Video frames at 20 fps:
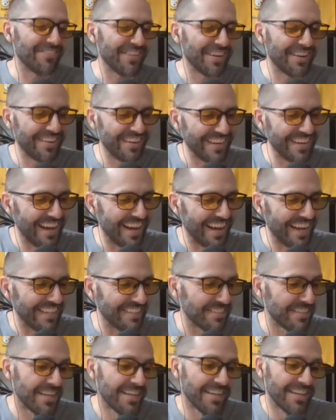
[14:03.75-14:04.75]
Very
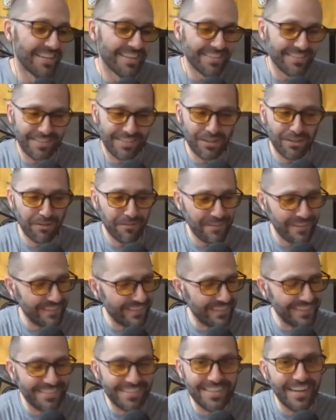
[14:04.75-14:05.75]
nice. Steeler fan
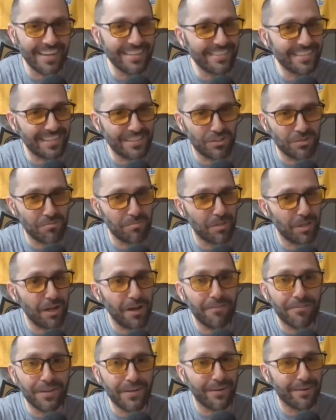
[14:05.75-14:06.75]
sixty-nine is getting some
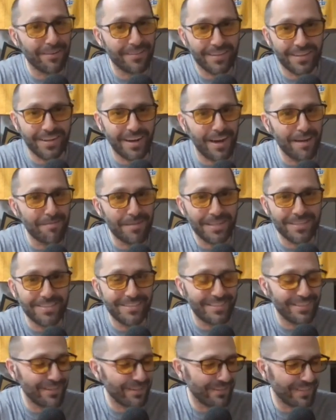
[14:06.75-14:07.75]
love here in the
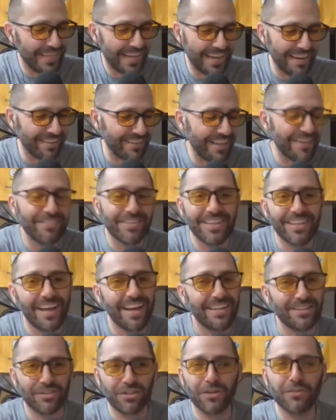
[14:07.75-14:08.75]
comments too. Got eleven
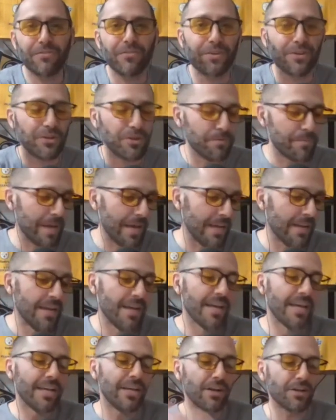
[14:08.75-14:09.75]
likes. Good for you, man.
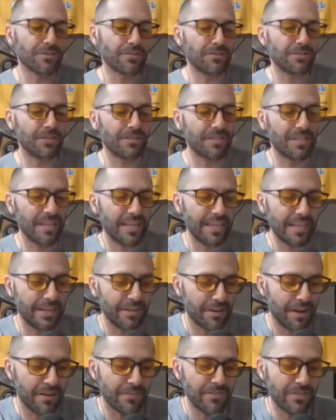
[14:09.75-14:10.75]
He also says, can I get
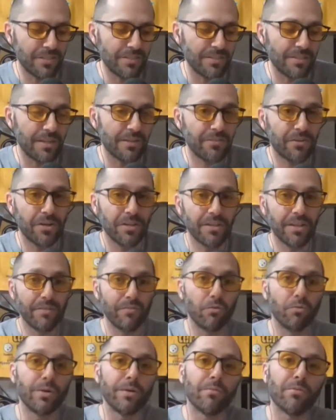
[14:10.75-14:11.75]
an off-season DEF CON
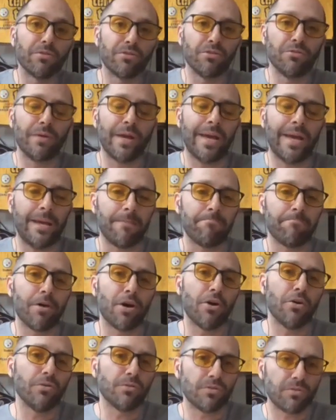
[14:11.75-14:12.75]
level? We will do a
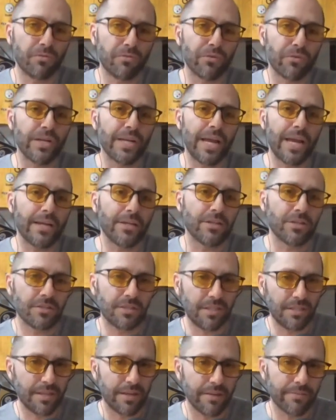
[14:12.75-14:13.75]
post-free
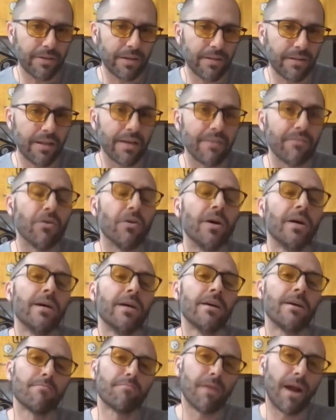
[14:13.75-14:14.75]
agency DEF CON level
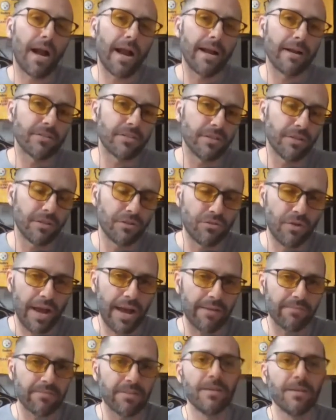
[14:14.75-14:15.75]
prior to the
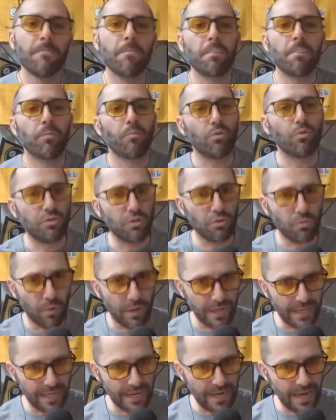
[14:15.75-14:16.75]
draft. We'll do one
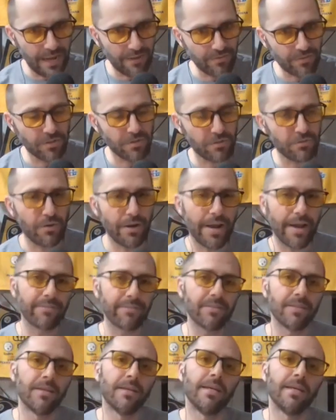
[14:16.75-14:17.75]
again after the
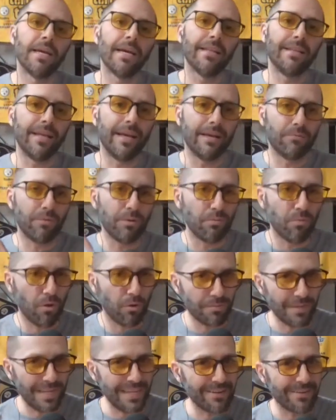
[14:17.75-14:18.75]
draft, and then we
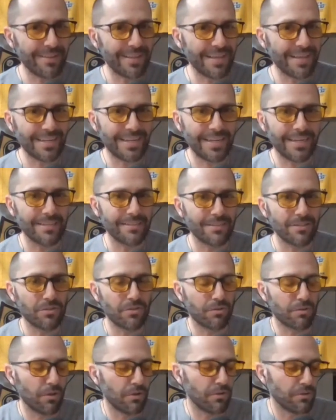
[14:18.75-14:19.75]
won't hit on that again until
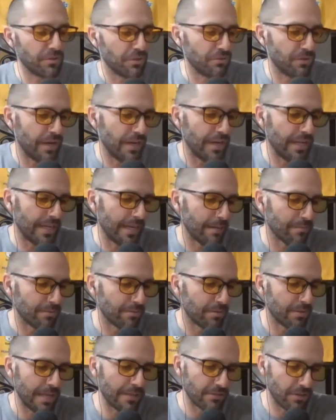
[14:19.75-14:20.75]
close to training camp.
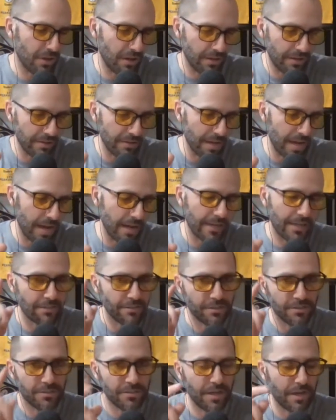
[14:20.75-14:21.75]
So that's on the docket,
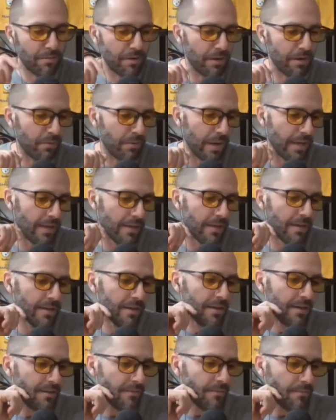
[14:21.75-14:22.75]
just not right away.
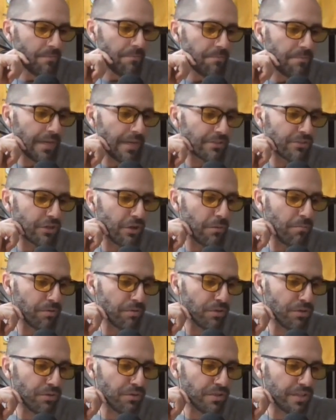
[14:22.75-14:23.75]
Next, go
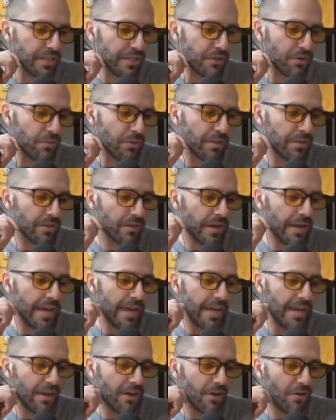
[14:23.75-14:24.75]
Blue Steel with
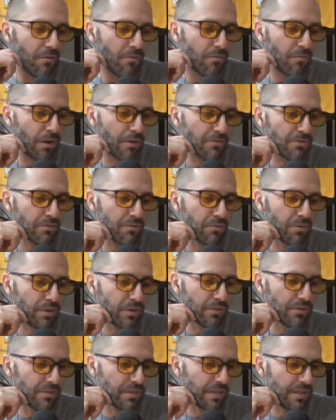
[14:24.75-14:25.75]
a Russell
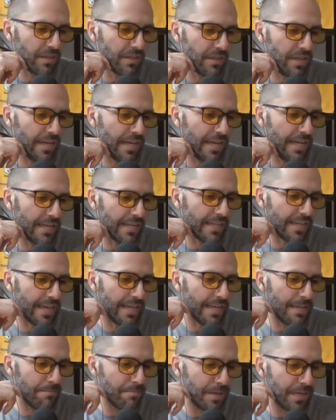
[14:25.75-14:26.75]
Wilson and
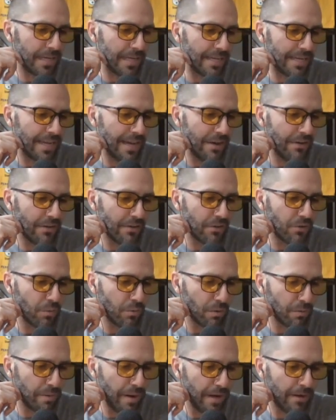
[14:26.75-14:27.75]
Kenny Pickett now in the
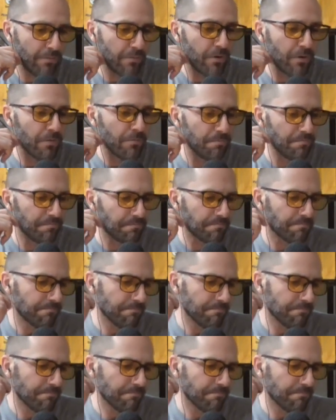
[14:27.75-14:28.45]
quarterback room.